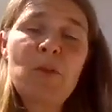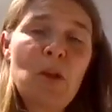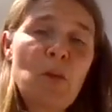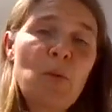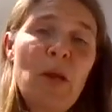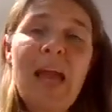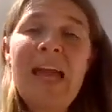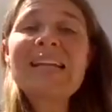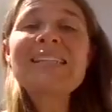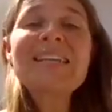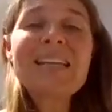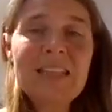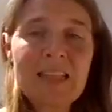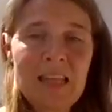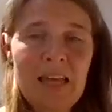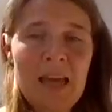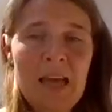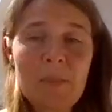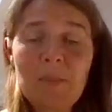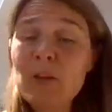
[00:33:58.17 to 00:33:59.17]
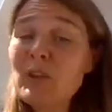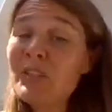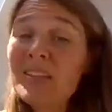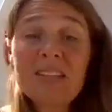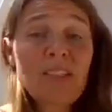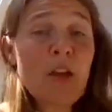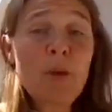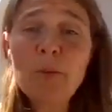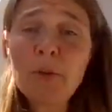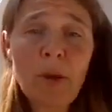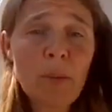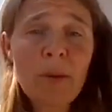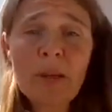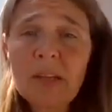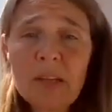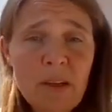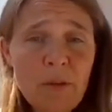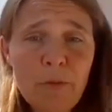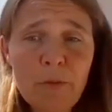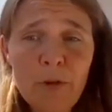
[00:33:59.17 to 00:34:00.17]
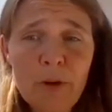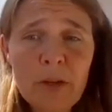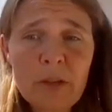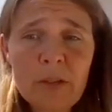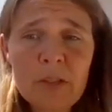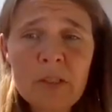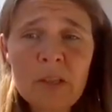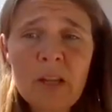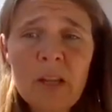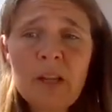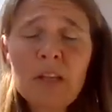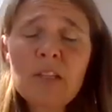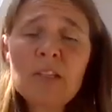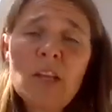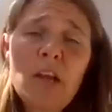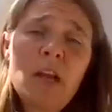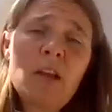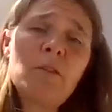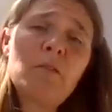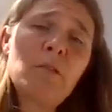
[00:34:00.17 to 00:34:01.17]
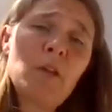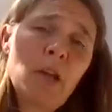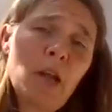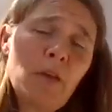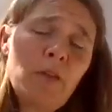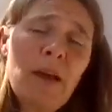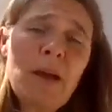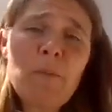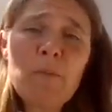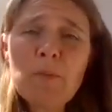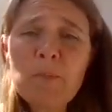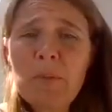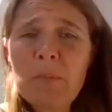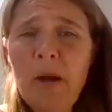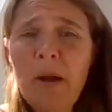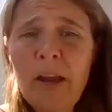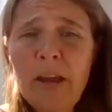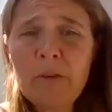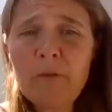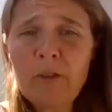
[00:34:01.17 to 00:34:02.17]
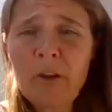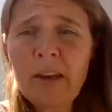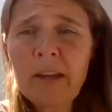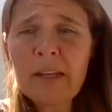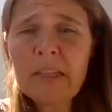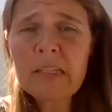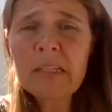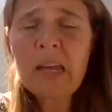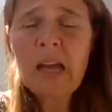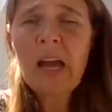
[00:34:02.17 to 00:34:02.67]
heading there because they don't know any difference. So, that would be my advice.